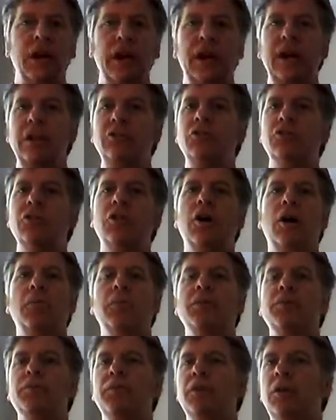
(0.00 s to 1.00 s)
Add your
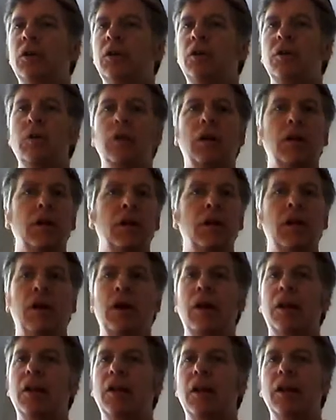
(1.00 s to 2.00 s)
comments below,
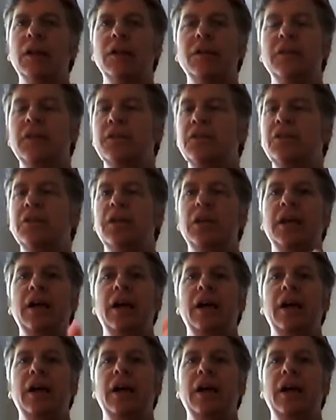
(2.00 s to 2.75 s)
like this,